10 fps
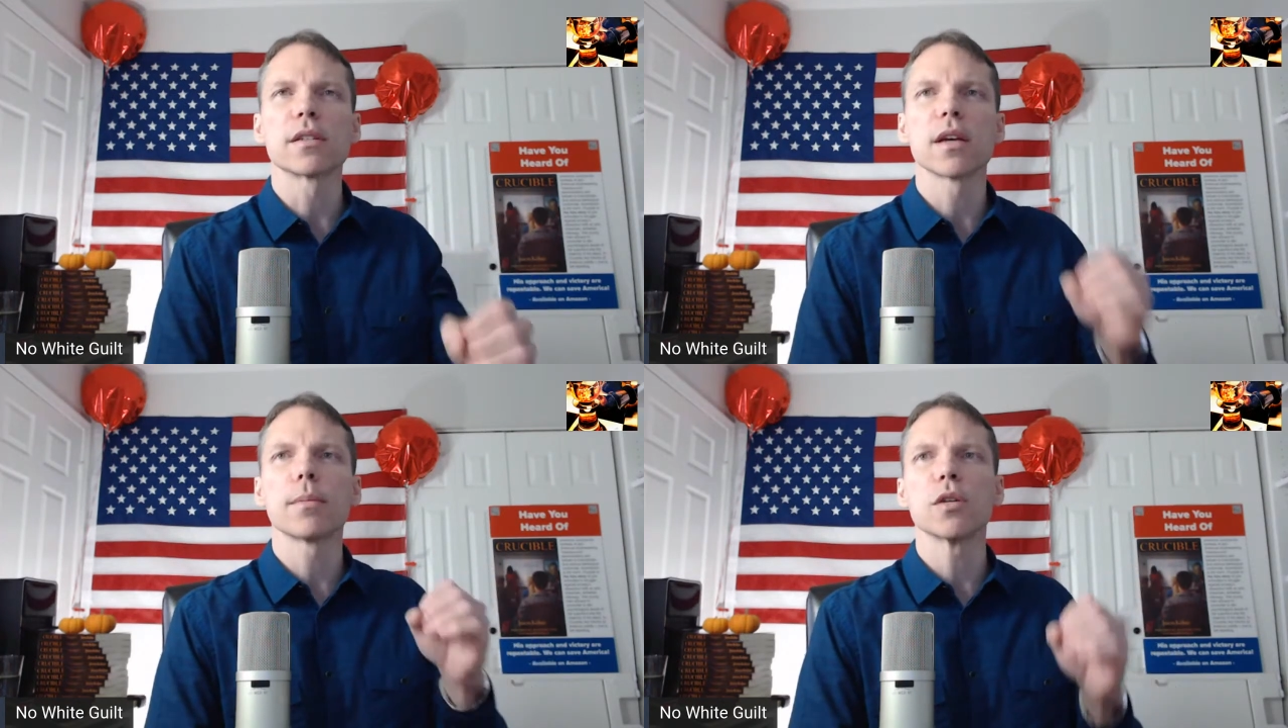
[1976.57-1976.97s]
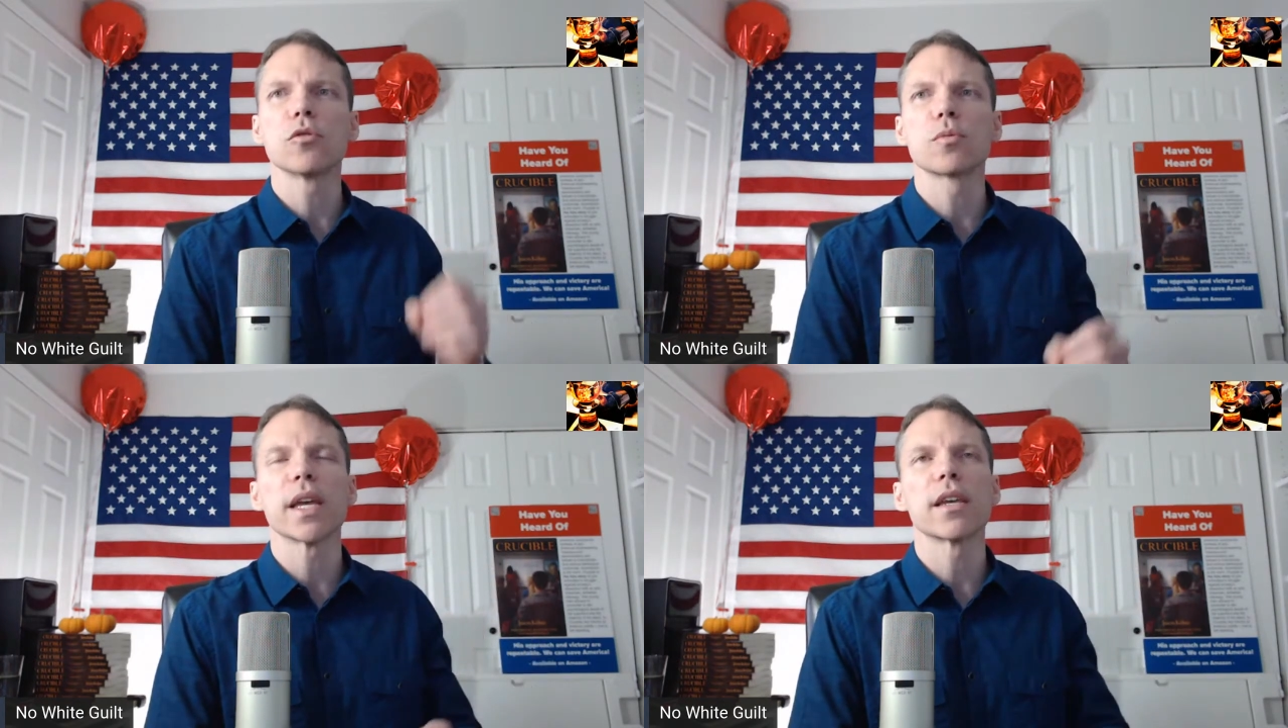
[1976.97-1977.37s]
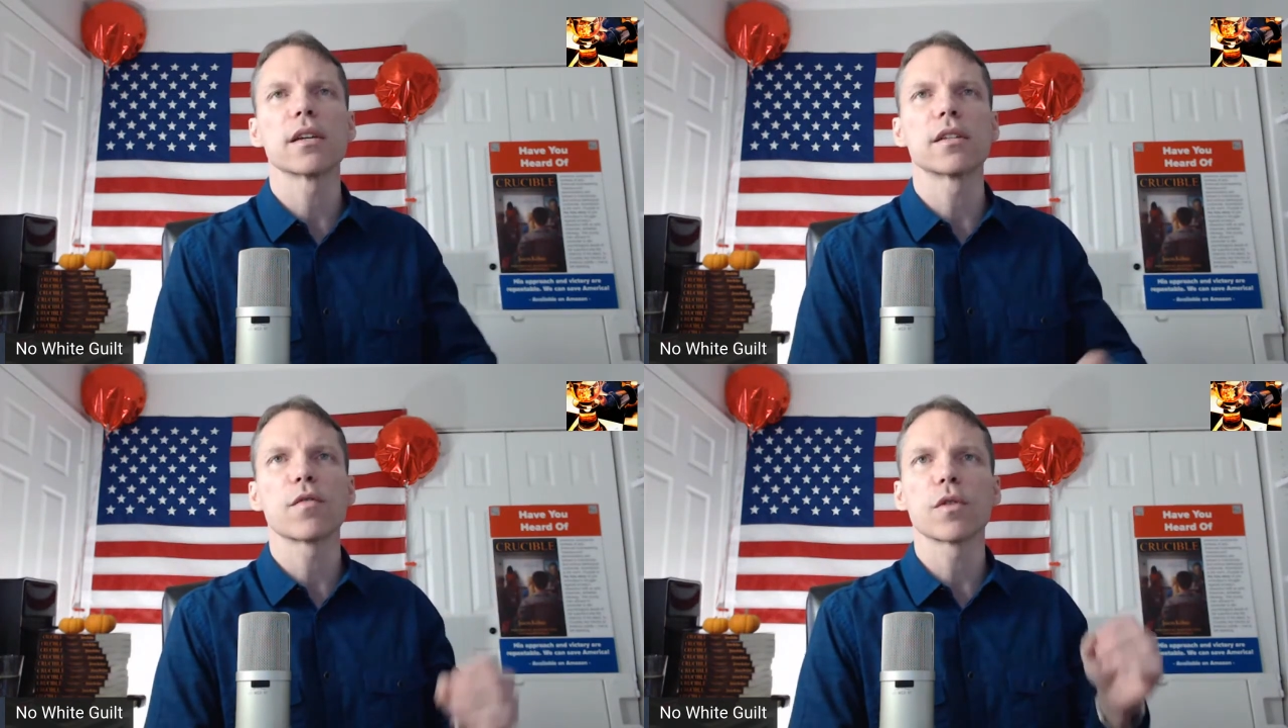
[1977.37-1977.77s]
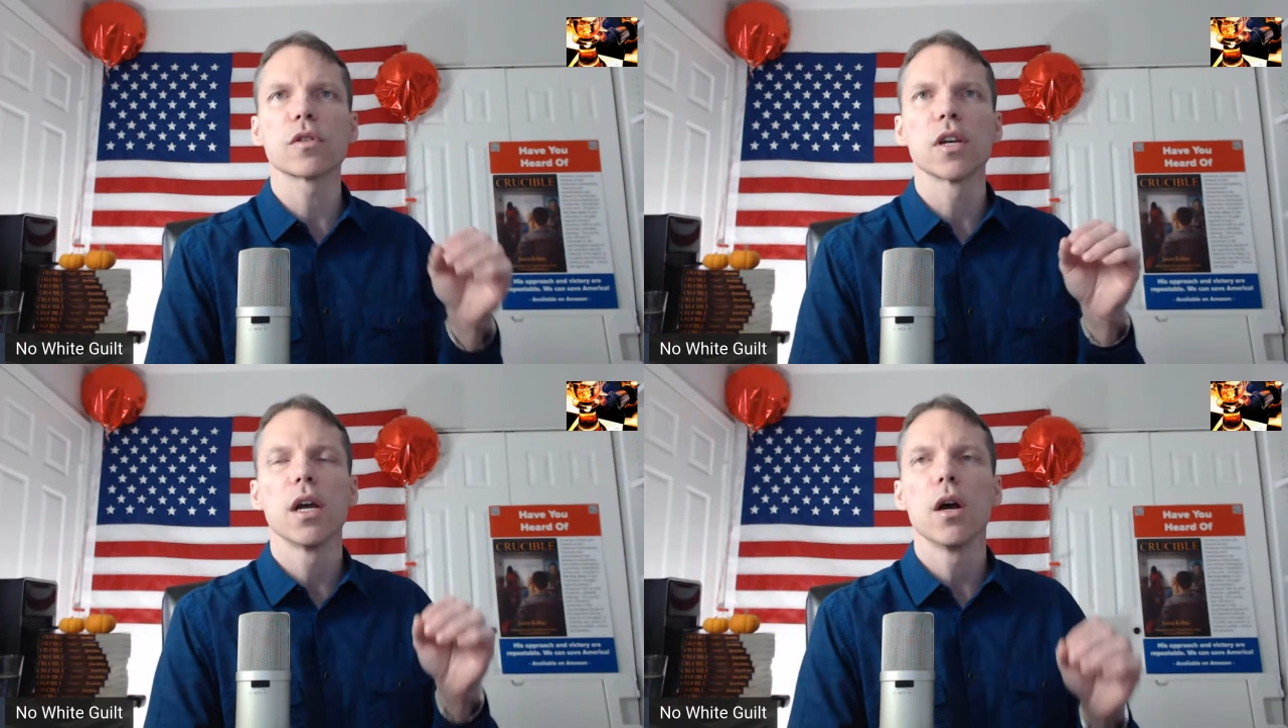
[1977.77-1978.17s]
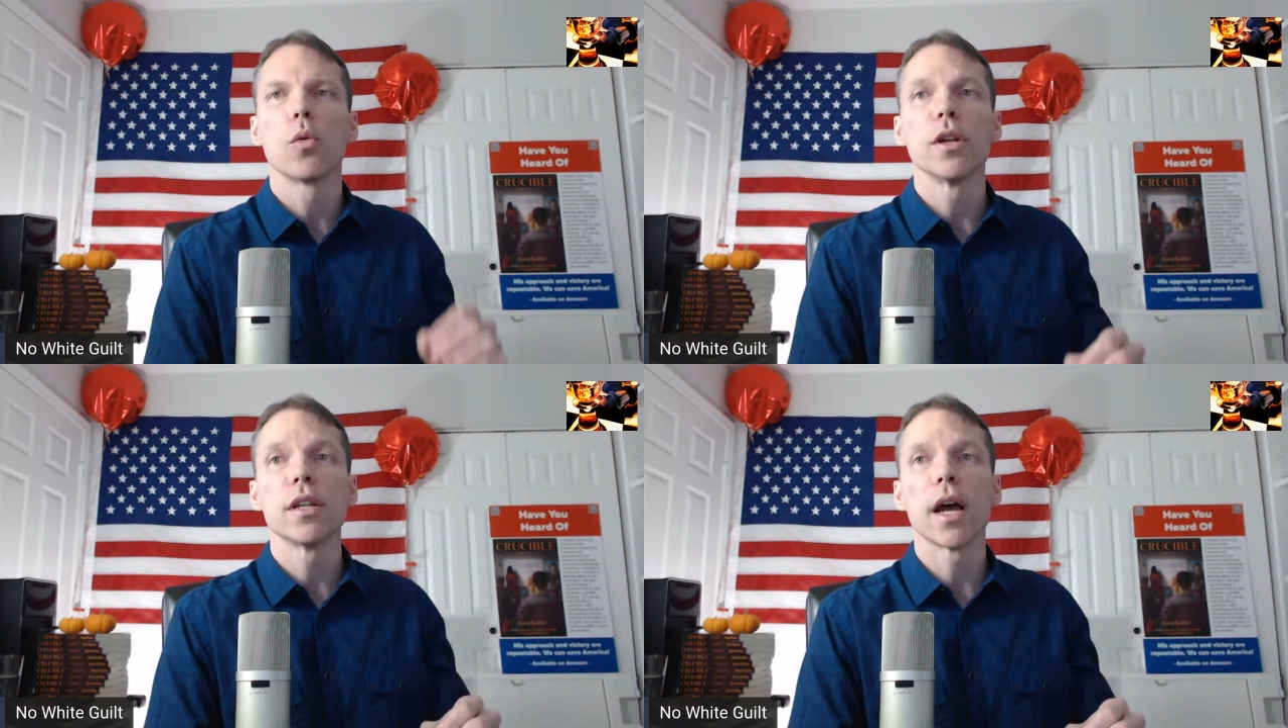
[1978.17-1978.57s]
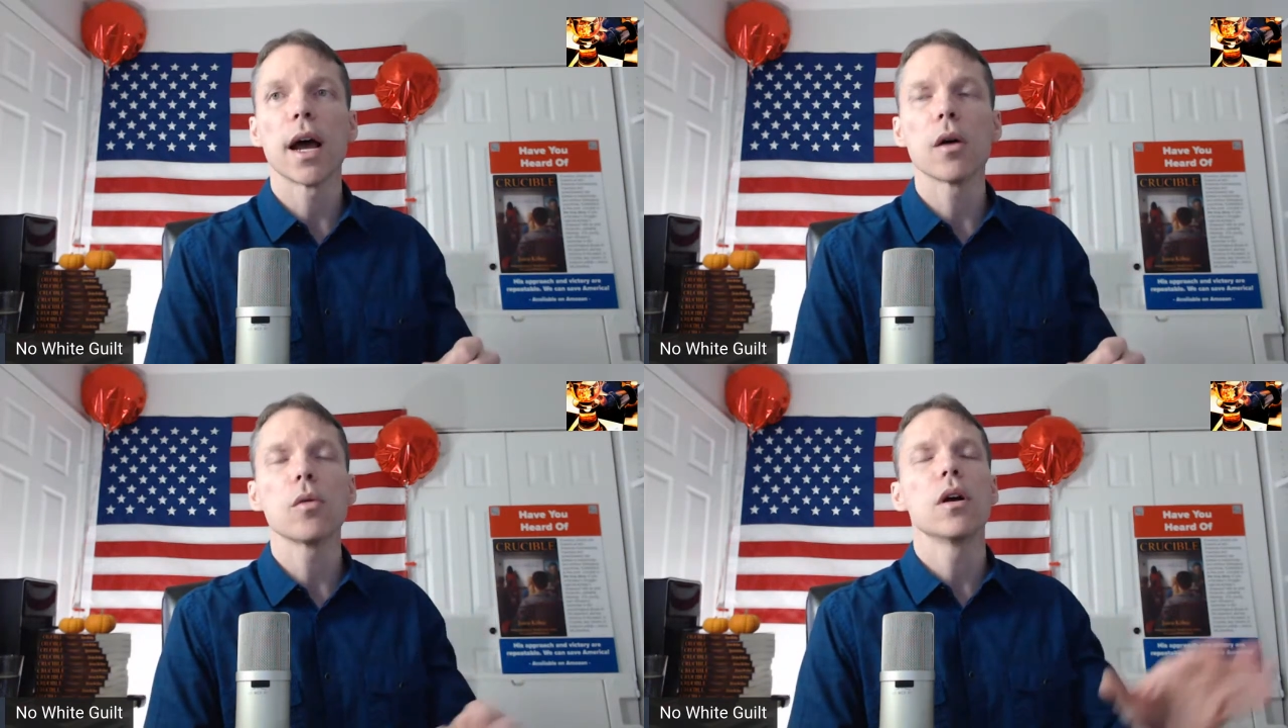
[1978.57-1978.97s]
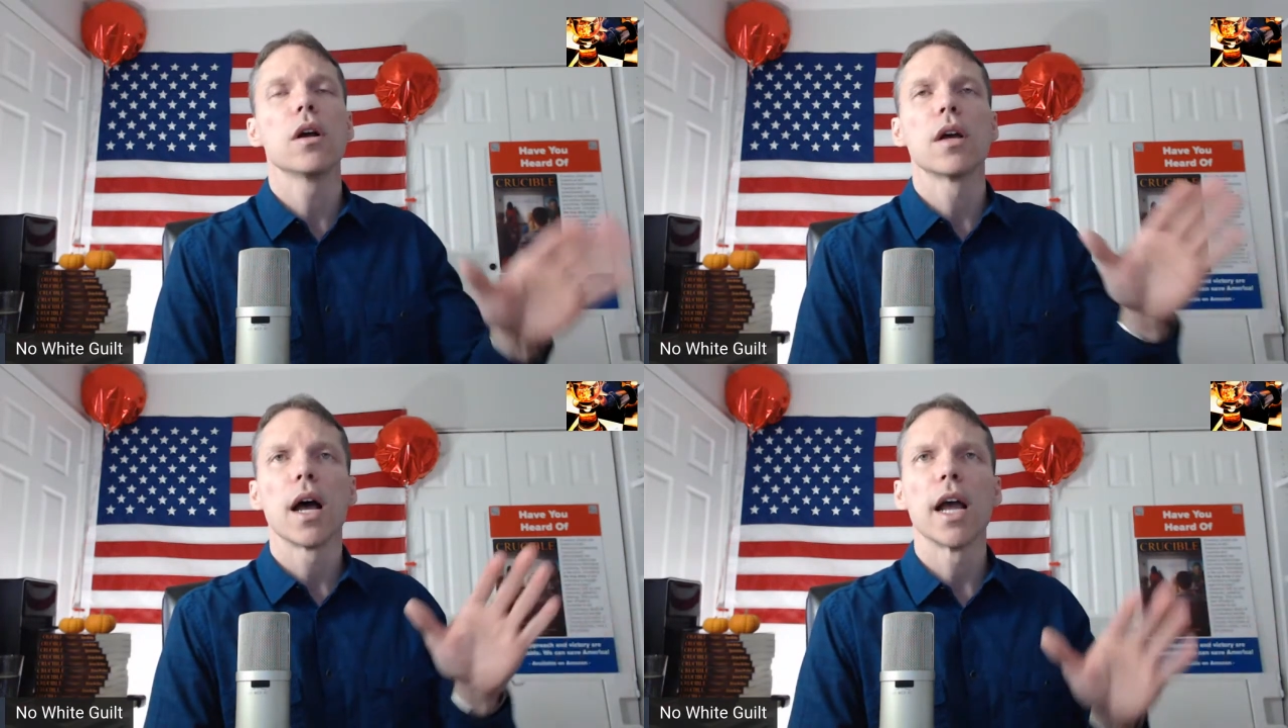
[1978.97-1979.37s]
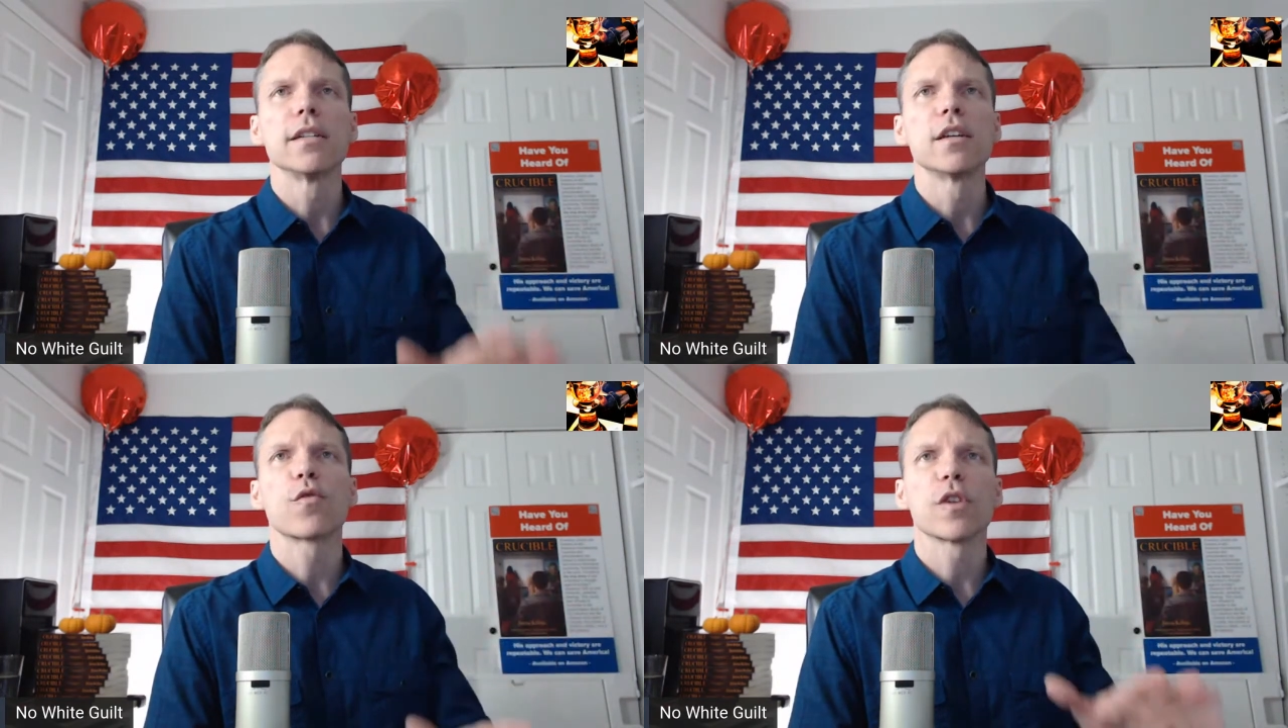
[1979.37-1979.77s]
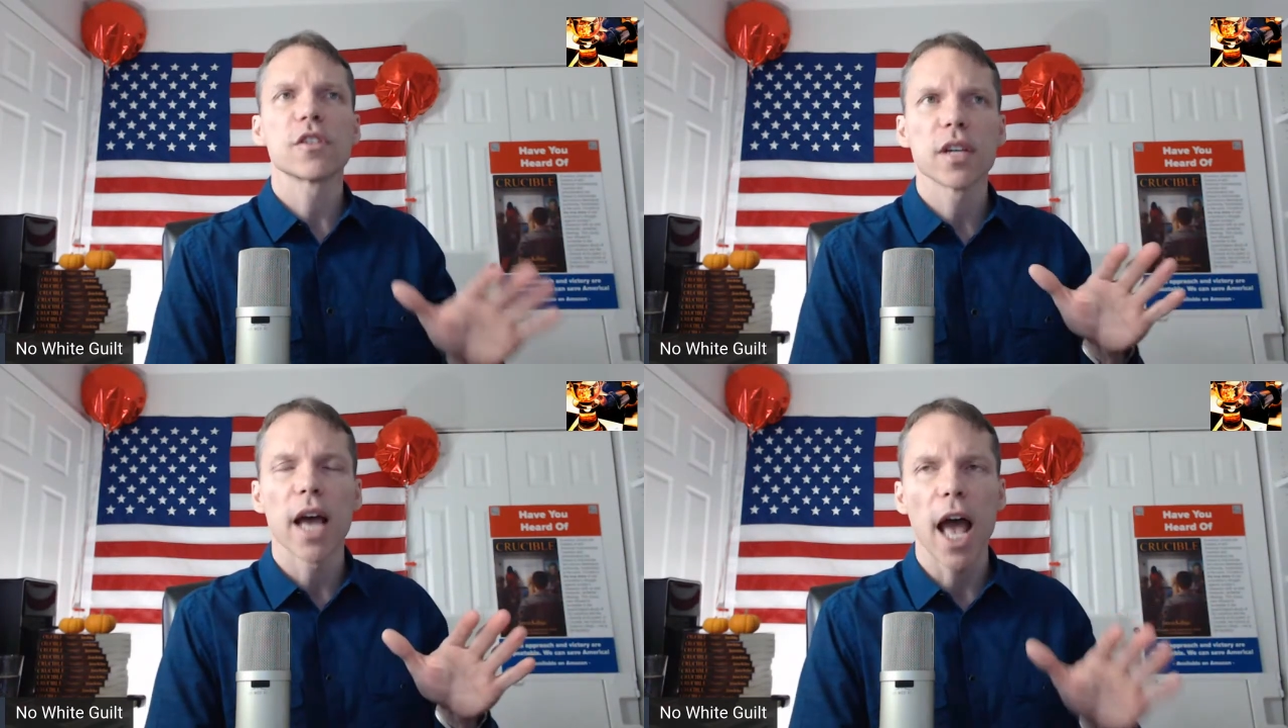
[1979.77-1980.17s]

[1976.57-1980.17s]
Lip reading: somebody who's making a difference when now a difference